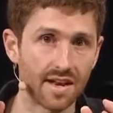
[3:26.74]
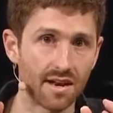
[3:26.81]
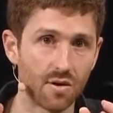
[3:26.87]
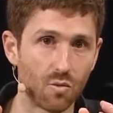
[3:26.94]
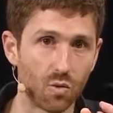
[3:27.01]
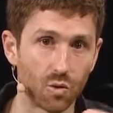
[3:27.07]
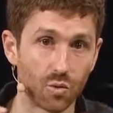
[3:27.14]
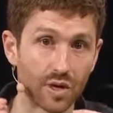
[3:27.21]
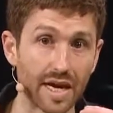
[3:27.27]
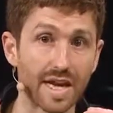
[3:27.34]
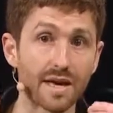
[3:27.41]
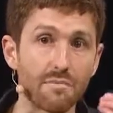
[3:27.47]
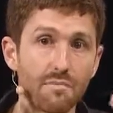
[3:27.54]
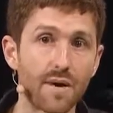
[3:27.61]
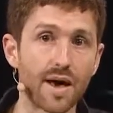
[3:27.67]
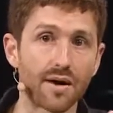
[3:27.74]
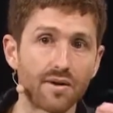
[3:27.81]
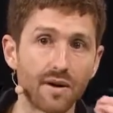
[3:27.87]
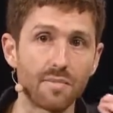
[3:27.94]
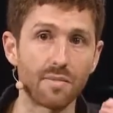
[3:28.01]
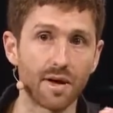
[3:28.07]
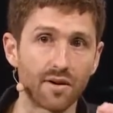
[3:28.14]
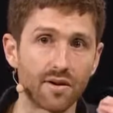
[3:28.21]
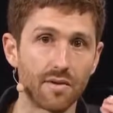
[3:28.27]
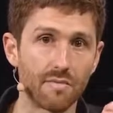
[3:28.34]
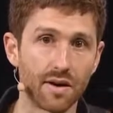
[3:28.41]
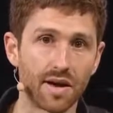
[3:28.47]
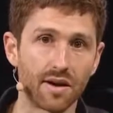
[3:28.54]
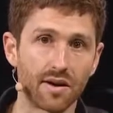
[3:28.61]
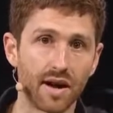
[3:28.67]
we're getting better and better and
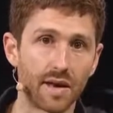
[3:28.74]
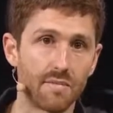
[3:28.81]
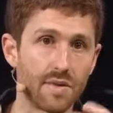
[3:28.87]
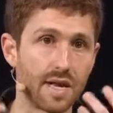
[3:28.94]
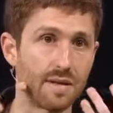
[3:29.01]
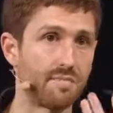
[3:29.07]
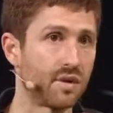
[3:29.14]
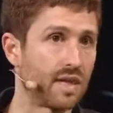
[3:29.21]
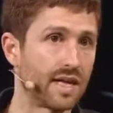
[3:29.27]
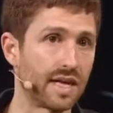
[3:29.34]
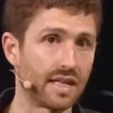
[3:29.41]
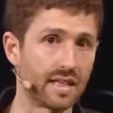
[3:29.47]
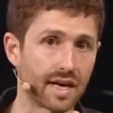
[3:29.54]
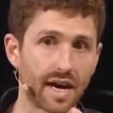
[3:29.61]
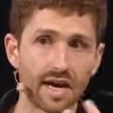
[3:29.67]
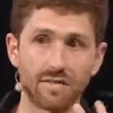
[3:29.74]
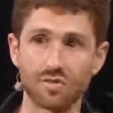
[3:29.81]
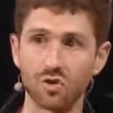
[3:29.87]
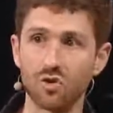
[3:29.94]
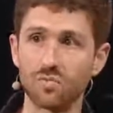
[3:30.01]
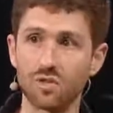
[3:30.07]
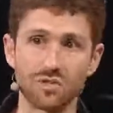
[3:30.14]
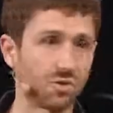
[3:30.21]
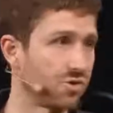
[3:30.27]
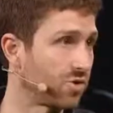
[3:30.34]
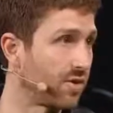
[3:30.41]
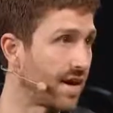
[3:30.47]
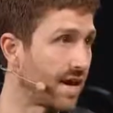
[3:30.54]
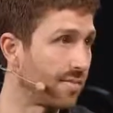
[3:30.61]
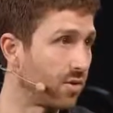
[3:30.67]
better at manipulating the kind of human social
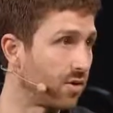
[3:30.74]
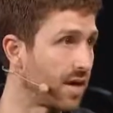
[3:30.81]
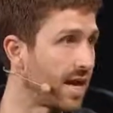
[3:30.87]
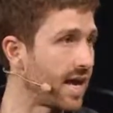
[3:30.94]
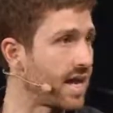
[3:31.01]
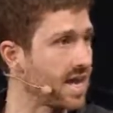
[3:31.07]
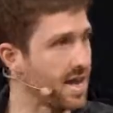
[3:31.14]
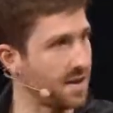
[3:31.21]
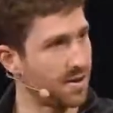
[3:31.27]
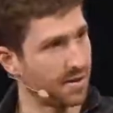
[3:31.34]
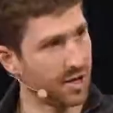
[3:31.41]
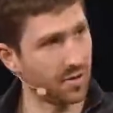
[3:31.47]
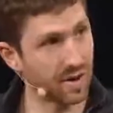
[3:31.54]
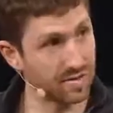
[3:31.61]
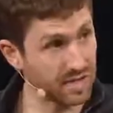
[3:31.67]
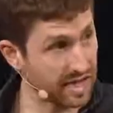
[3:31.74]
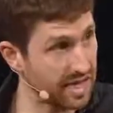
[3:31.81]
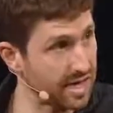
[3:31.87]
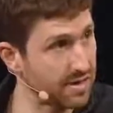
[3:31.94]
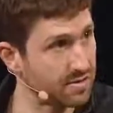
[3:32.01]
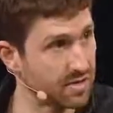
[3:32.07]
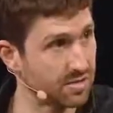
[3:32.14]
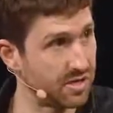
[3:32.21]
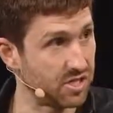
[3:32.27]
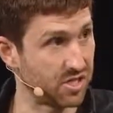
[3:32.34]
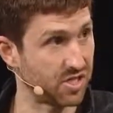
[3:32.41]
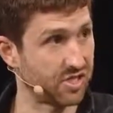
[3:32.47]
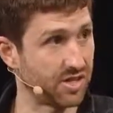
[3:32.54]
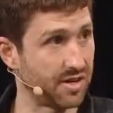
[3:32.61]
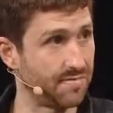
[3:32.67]
animal. And when I was a kid, I was a
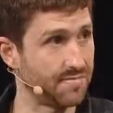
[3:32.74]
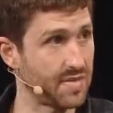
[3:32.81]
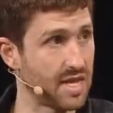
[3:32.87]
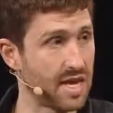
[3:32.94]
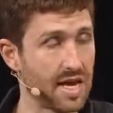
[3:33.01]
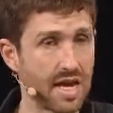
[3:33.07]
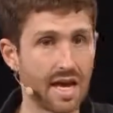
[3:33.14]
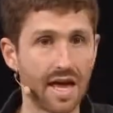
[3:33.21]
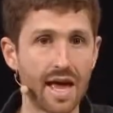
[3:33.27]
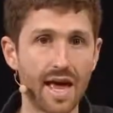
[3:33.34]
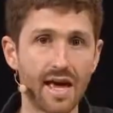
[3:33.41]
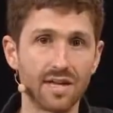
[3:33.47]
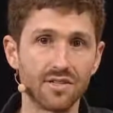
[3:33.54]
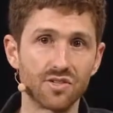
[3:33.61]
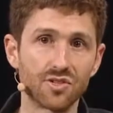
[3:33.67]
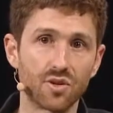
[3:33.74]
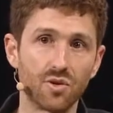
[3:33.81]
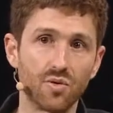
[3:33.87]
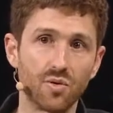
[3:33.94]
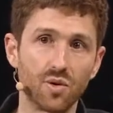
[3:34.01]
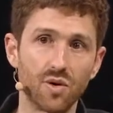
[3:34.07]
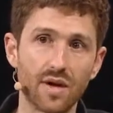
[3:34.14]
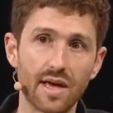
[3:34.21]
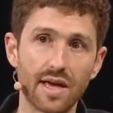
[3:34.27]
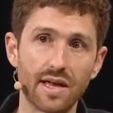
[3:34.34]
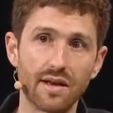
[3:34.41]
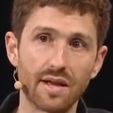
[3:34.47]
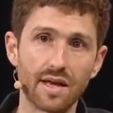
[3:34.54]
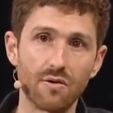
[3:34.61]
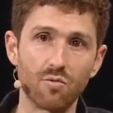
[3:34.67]
magician, and so
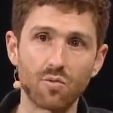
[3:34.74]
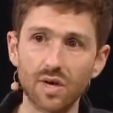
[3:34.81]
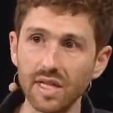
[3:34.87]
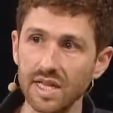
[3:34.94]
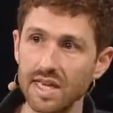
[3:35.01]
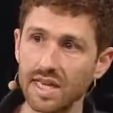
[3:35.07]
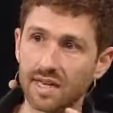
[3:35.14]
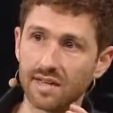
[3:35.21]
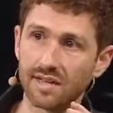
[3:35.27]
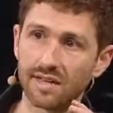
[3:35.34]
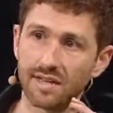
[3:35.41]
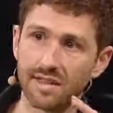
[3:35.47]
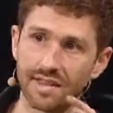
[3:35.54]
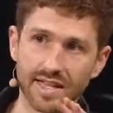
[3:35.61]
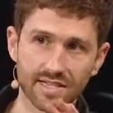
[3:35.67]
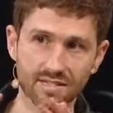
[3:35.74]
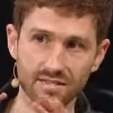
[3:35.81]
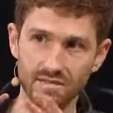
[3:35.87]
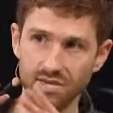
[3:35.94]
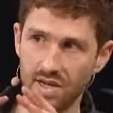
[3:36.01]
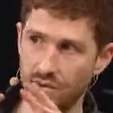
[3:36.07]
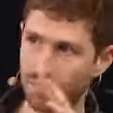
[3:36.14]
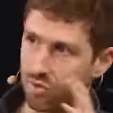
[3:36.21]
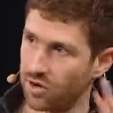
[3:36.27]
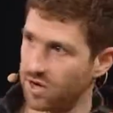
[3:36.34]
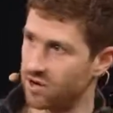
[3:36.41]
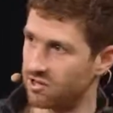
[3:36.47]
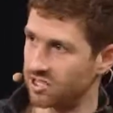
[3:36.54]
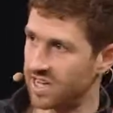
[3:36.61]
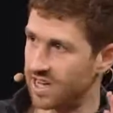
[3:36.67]
it really, that's important to
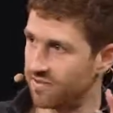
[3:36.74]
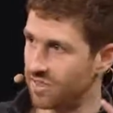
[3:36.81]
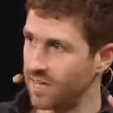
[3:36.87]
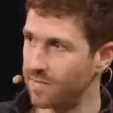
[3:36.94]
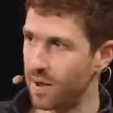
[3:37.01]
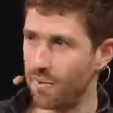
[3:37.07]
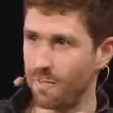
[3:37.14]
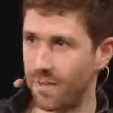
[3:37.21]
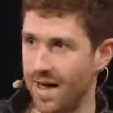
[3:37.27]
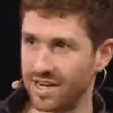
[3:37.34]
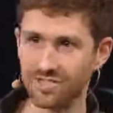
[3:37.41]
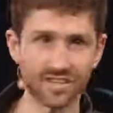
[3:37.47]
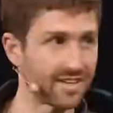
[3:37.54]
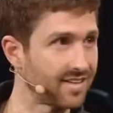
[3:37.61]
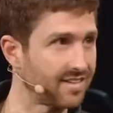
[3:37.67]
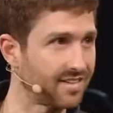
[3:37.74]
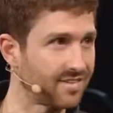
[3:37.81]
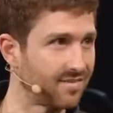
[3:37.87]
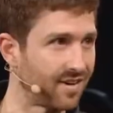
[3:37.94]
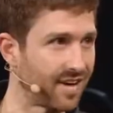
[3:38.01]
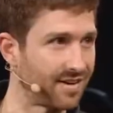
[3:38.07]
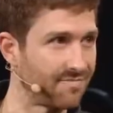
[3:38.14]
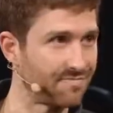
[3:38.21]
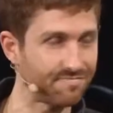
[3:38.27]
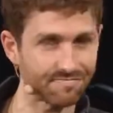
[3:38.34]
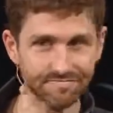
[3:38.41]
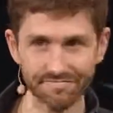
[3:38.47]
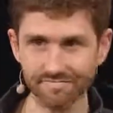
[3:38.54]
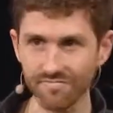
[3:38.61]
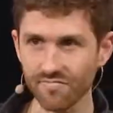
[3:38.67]
understand. If you think about magic, right?
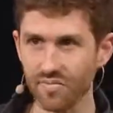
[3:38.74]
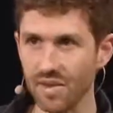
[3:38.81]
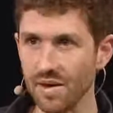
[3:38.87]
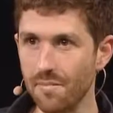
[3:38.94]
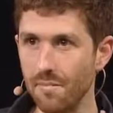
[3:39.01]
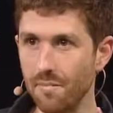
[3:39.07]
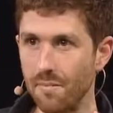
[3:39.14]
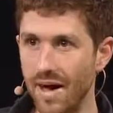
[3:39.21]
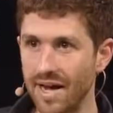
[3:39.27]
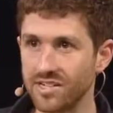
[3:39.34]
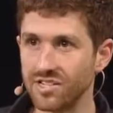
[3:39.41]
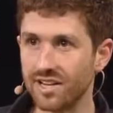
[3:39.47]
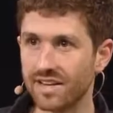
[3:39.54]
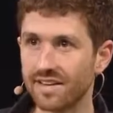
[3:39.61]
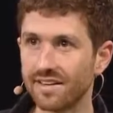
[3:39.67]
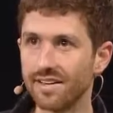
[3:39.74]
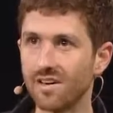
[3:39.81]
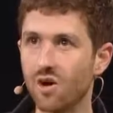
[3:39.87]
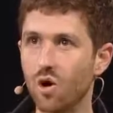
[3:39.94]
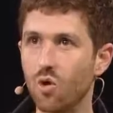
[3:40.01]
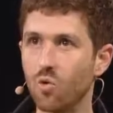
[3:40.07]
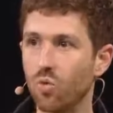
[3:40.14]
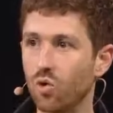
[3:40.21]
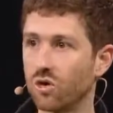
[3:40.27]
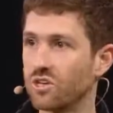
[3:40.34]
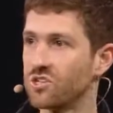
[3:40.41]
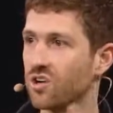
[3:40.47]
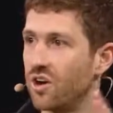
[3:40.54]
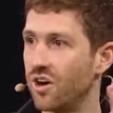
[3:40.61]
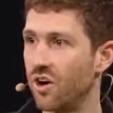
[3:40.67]
Magic
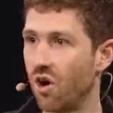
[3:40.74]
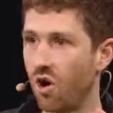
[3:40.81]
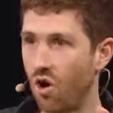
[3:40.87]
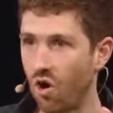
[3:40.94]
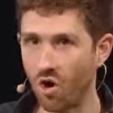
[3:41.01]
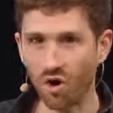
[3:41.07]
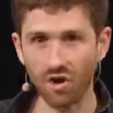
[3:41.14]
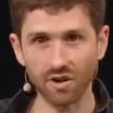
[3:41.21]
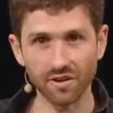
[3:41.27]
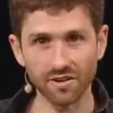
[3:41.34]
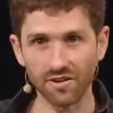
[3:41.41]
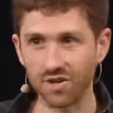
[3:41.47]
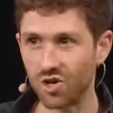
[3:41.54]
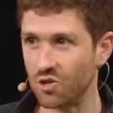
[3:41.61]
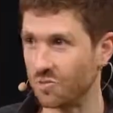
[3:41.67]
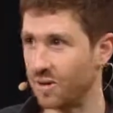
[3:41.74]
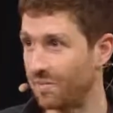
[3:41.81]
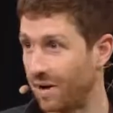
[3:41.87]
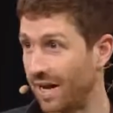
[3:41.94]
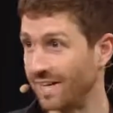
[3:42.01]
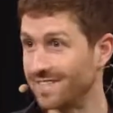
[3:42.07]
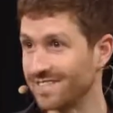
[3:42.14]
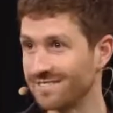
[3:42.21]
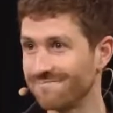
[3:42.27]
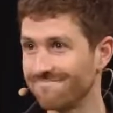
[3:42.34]
works on all human minds.